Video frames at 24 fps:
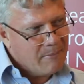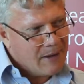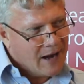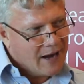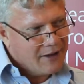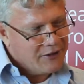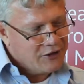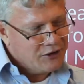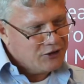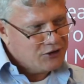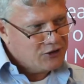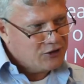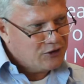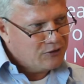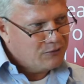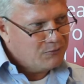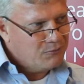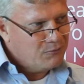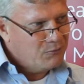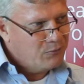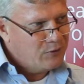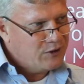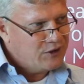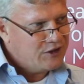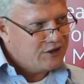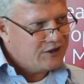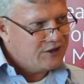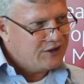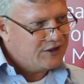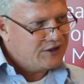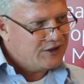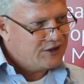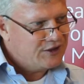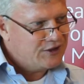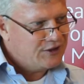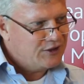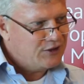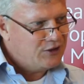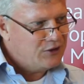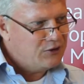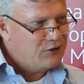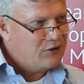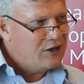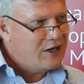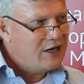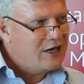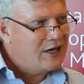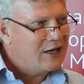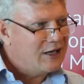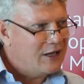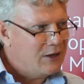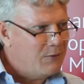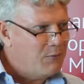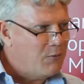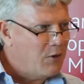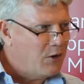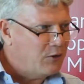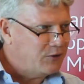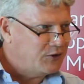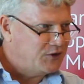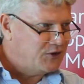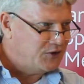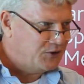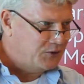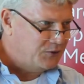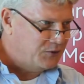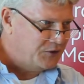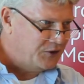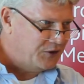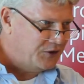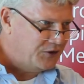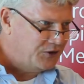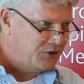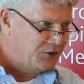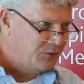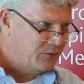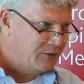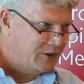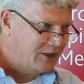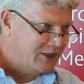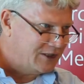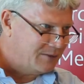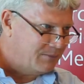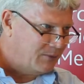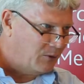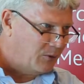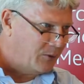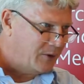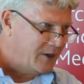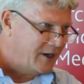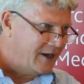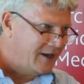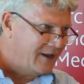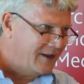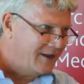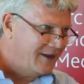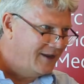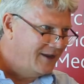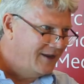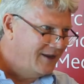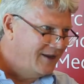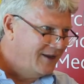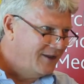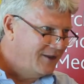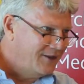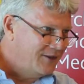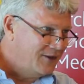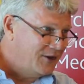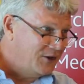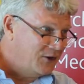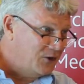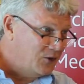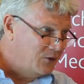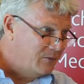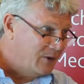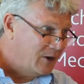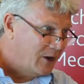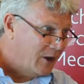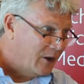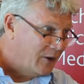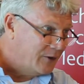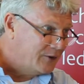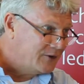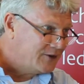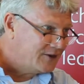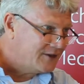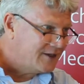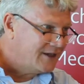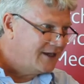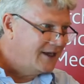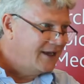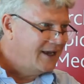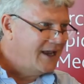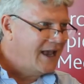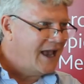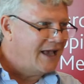pathogen which is uniquely well suited to exploiting the human host.